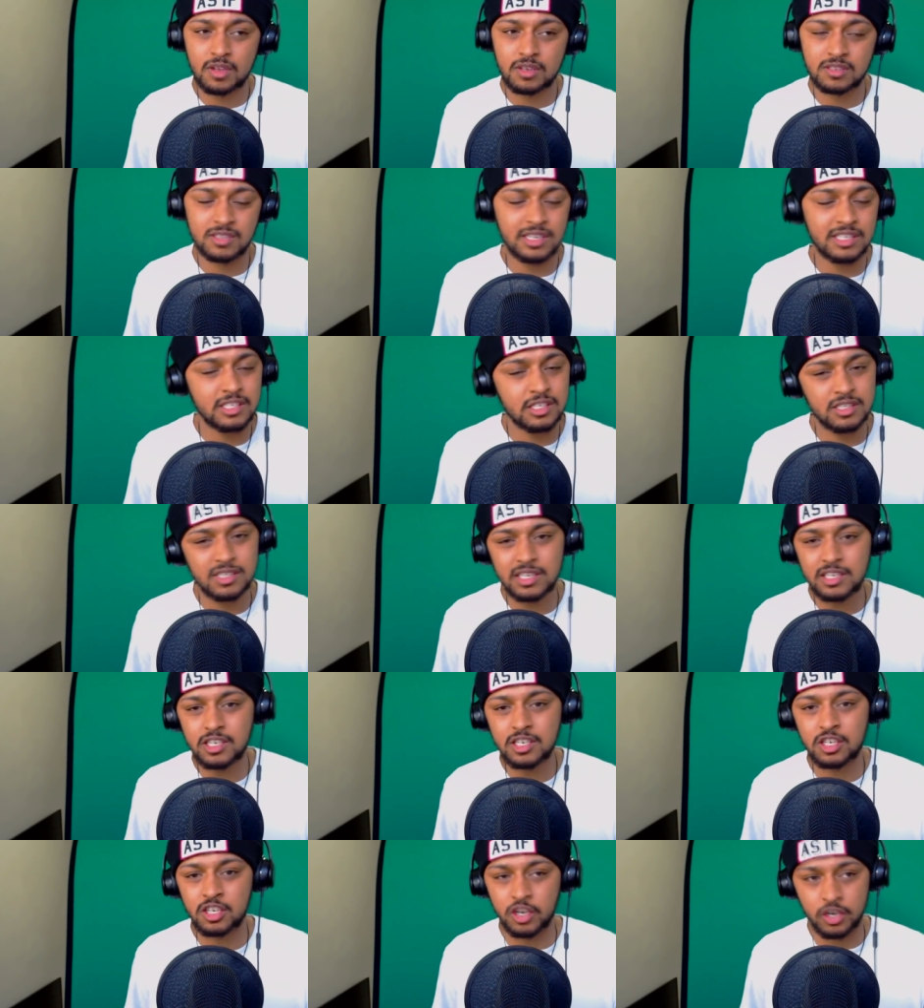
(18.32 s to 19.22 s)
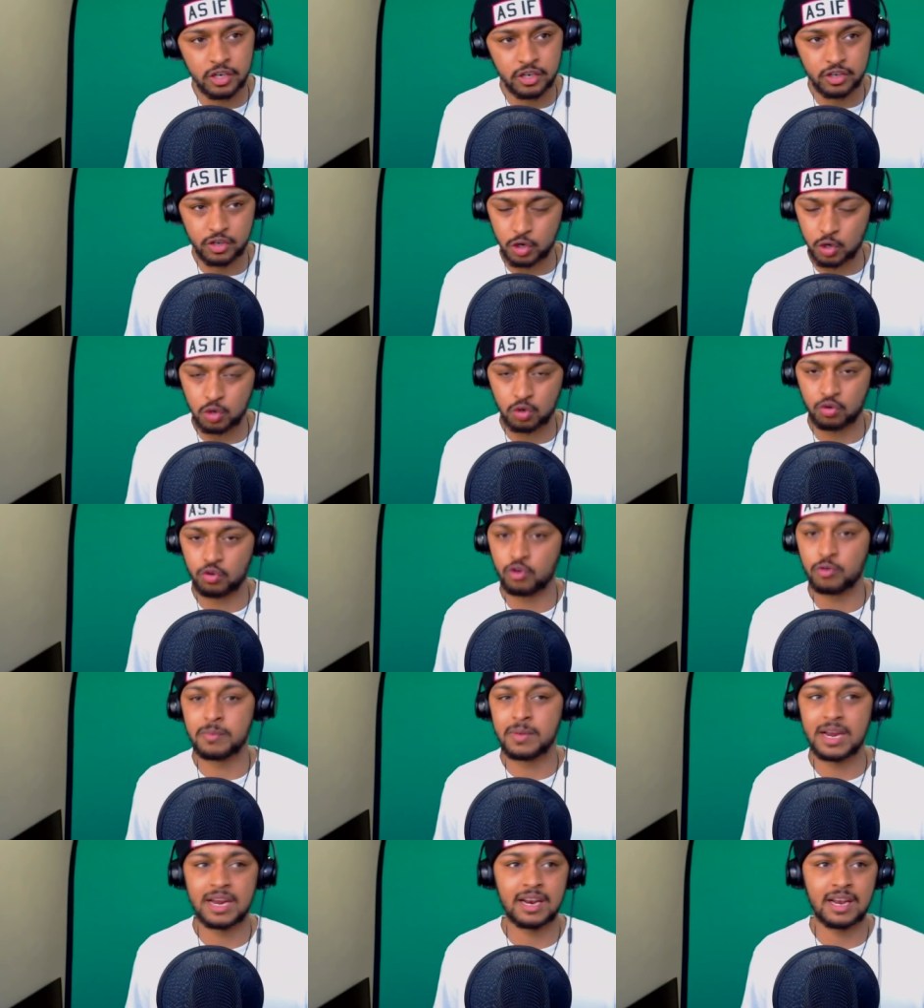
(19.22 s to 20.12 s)
Such a good girl
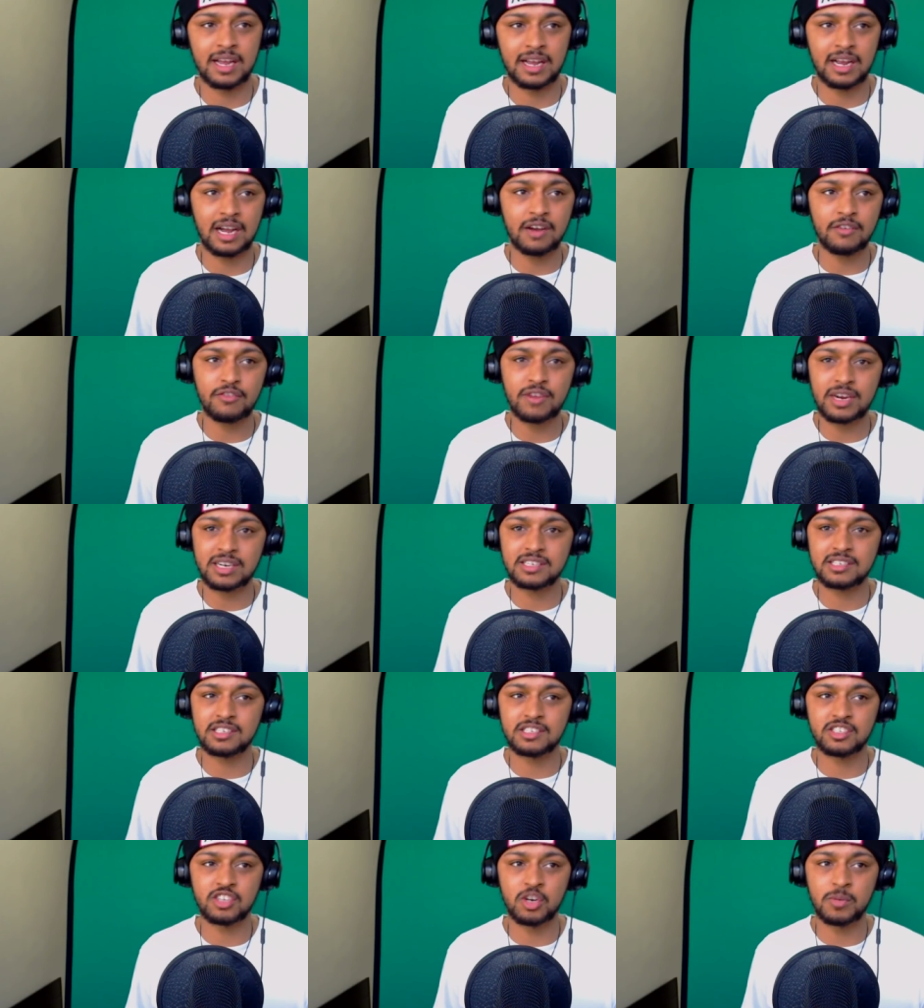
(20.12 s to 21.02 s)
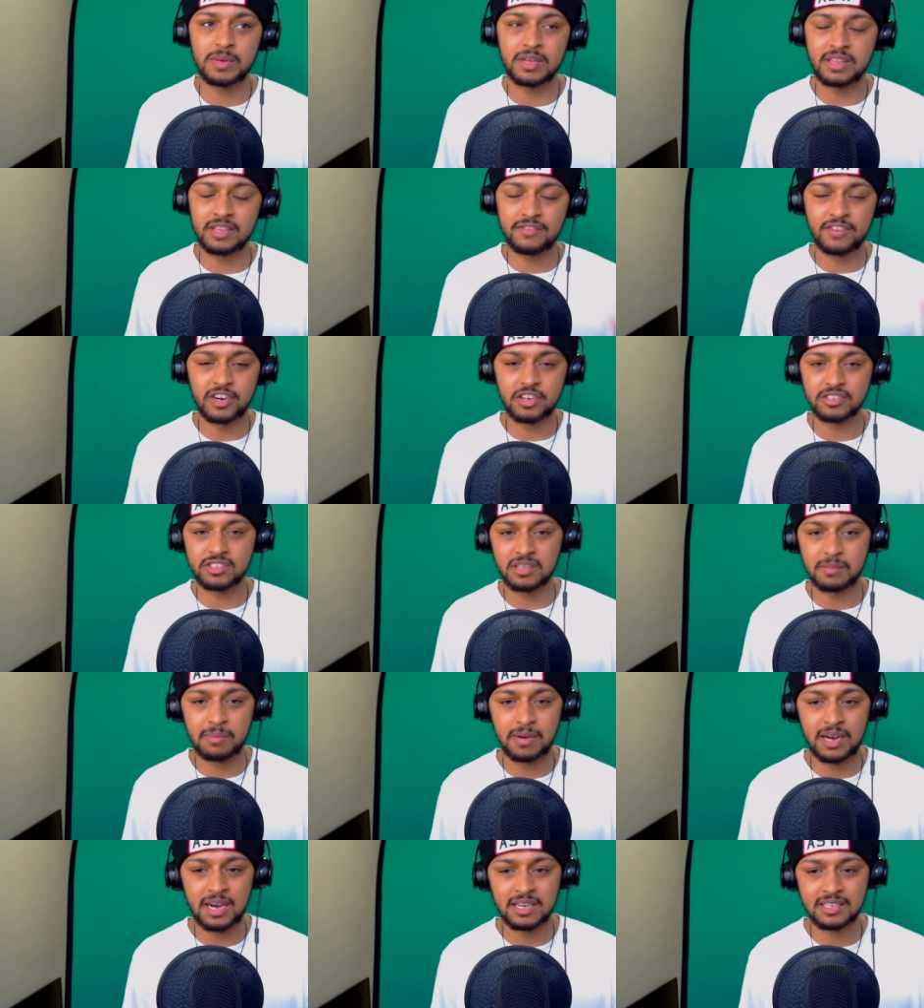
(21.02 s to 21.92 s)
group, man. Like, I've reacted to so many of their videos in the
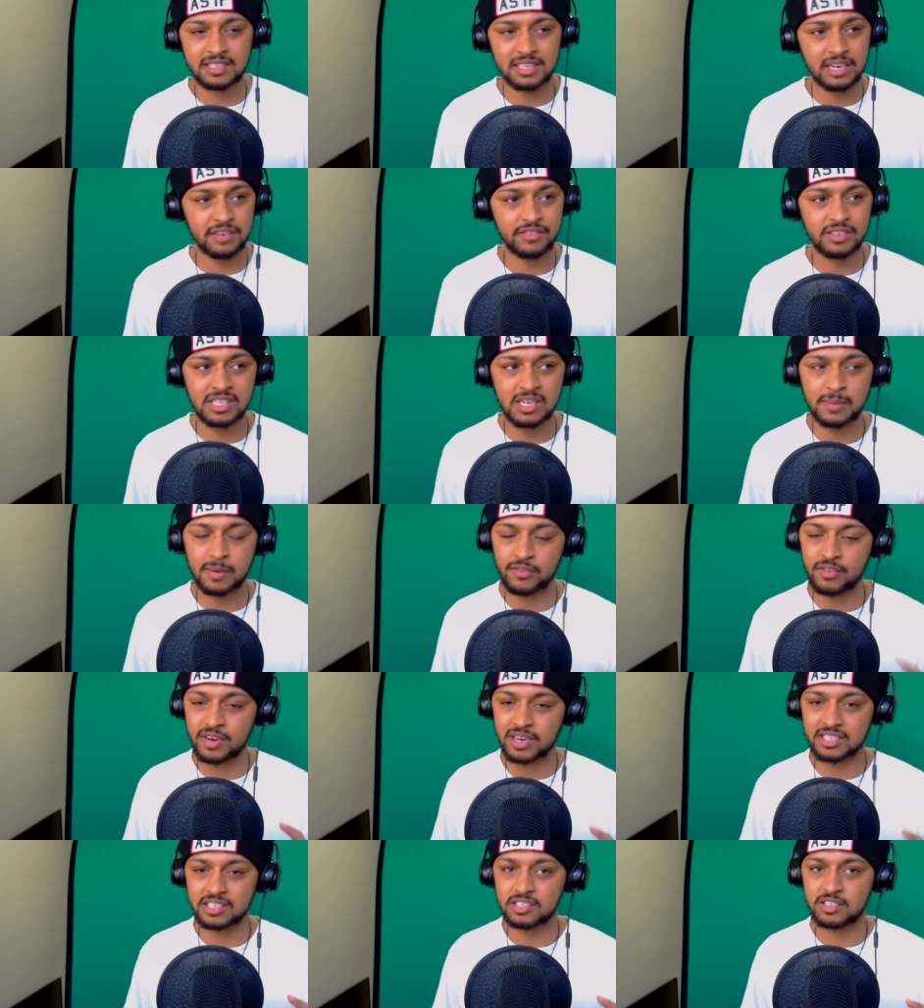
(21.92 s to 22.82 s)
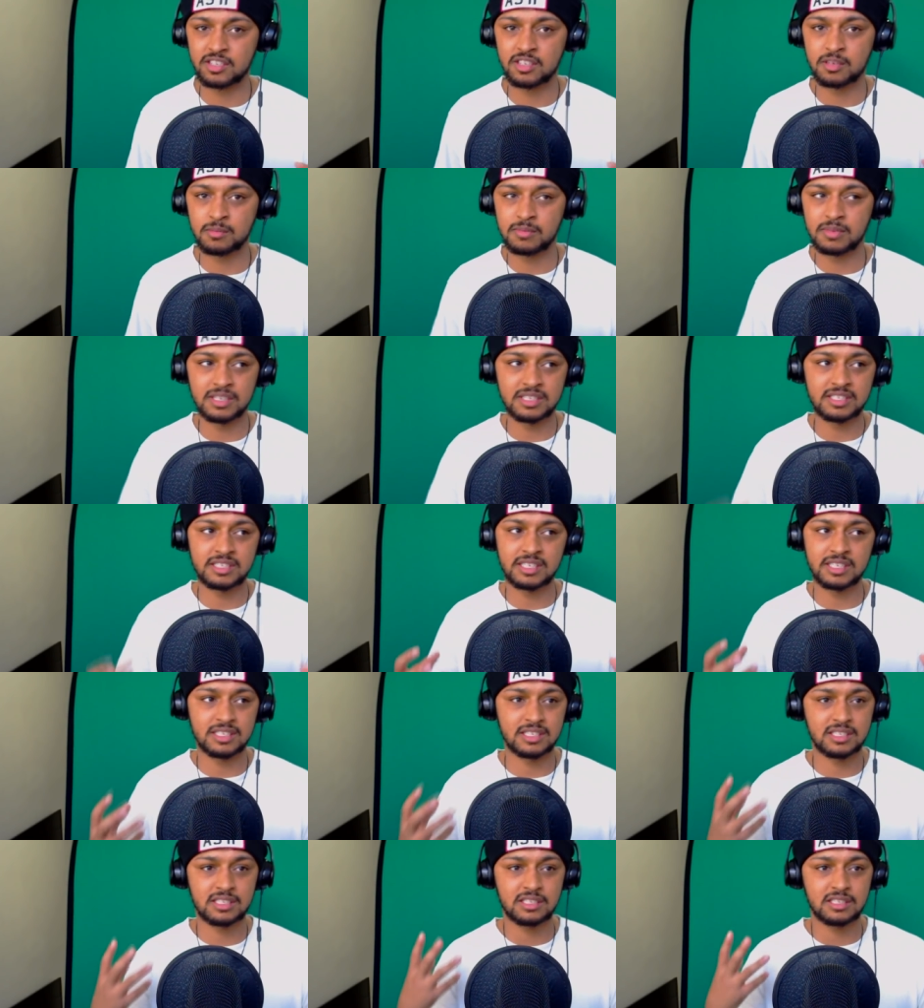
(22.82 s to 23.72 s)
past, and every time I've reacted to them, it's
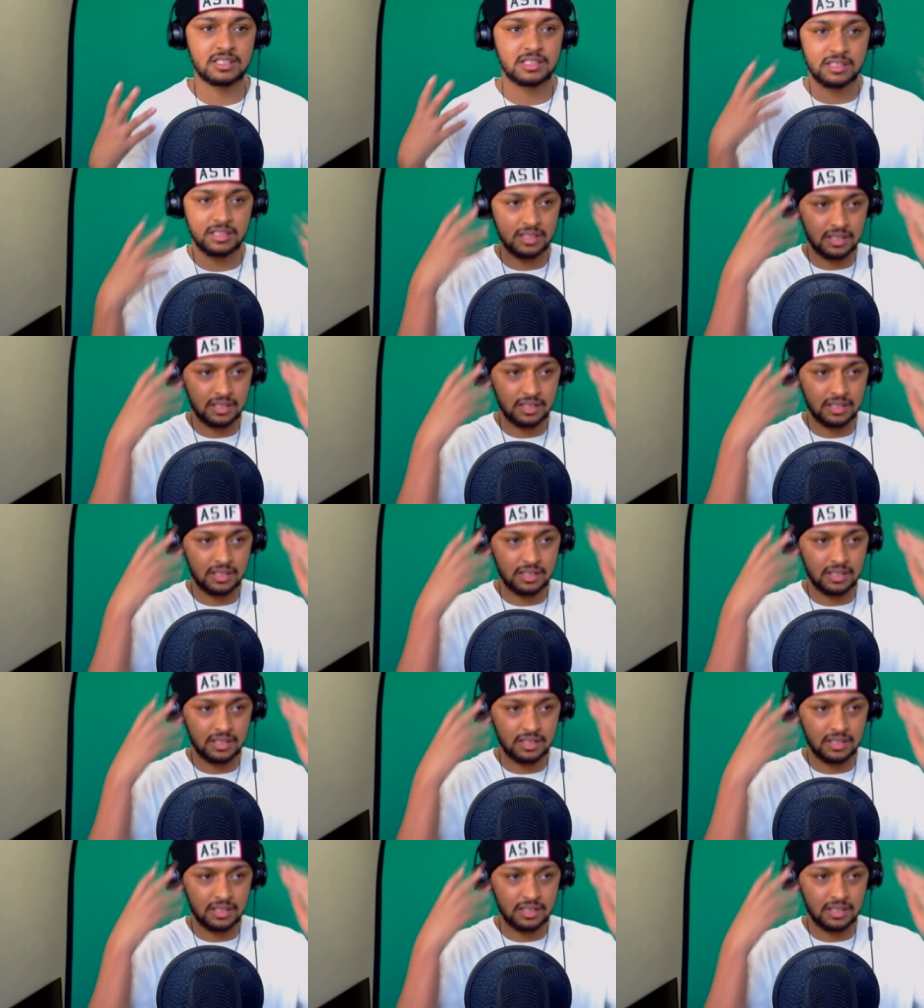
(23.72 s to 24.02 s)
just...